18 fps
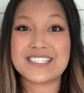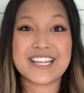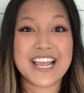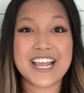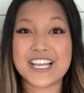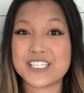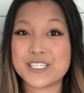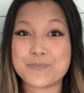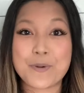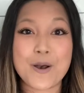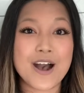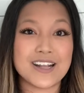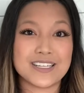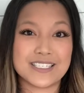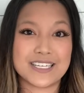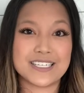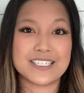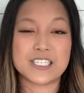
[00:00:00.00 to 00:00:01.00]
take a
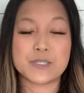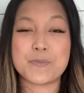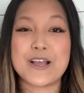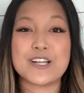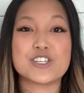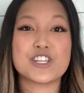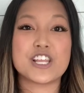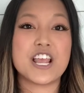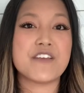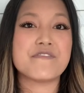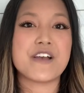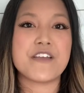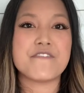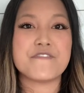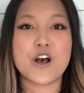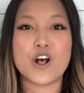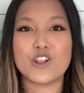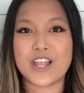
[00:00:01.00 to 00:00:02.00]
deposit, especially if I
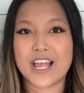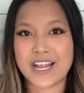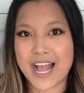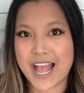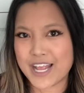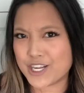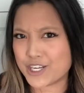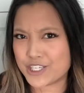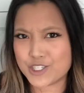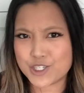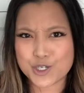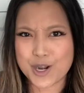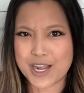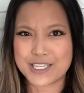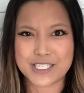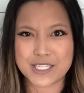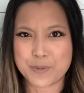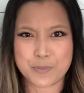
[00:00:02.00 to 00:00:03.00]
felt like I could
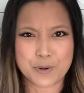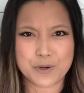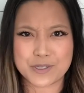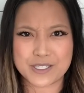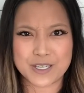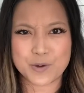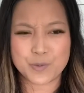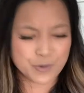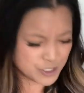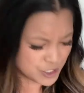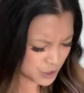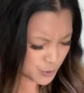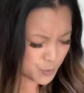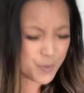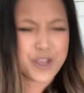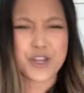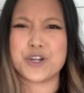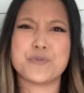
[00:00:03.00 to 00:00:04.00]
trust the person, which is
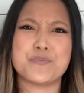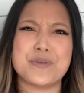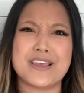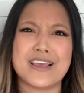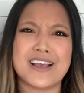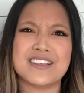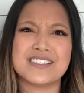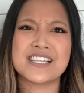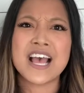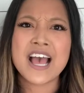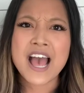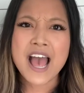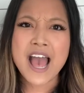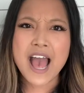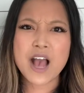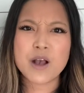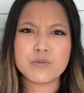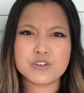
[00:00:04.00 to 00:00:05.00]
weird because
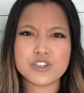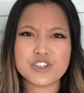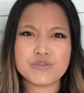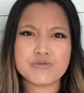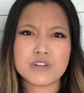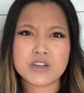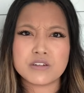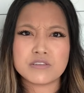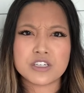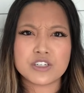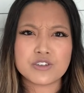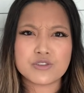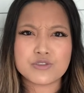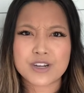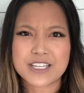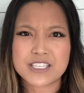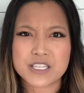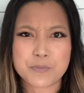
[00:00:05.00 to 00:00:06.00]
how would you know to
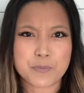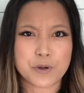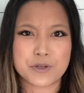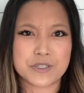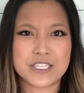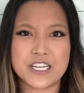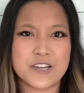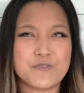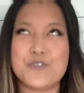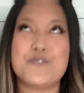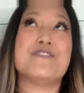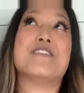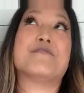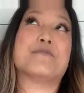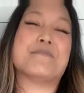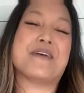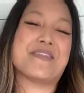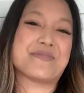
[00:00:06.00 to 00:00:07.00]
trust the person if you've
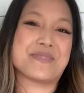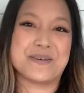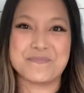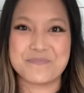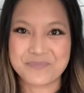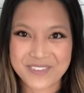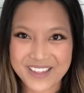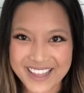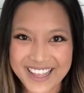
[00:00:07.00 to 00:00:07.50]
never met them?